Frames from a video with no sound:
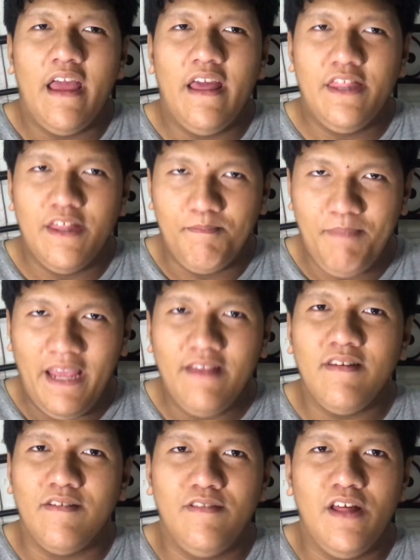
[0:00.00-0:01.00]
The bass
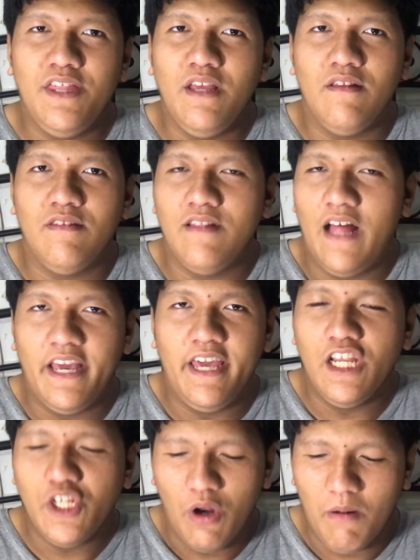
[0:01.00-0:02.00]
is nothing
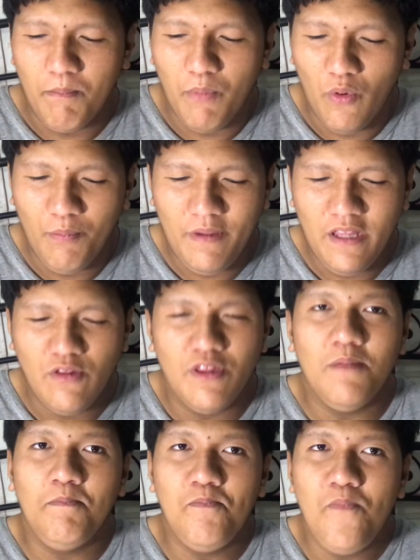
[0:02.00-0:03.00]
sluggish or boomy to
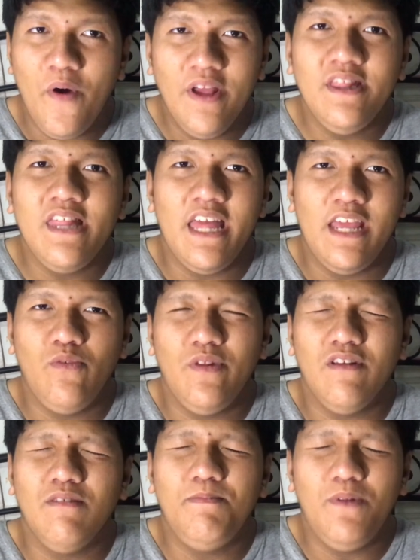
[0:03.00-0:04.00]
the point that it will
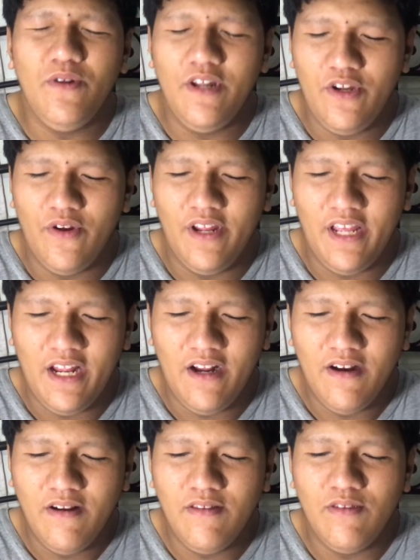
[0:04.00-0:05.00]
explode in your
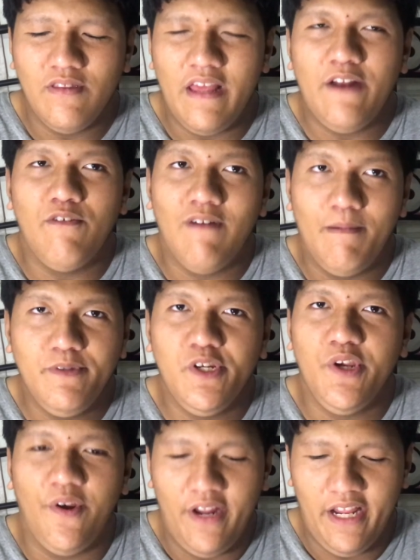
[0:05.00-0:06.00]
ears and rupture
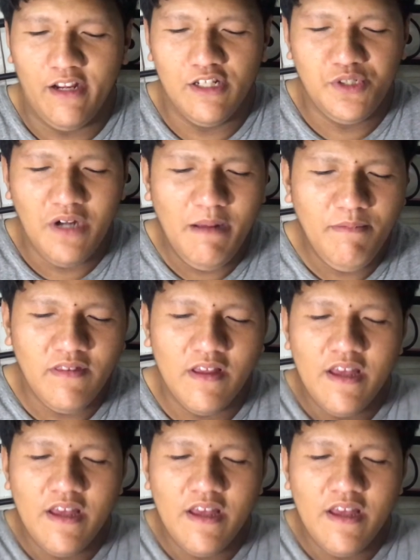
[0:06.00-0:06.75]
your eardrums.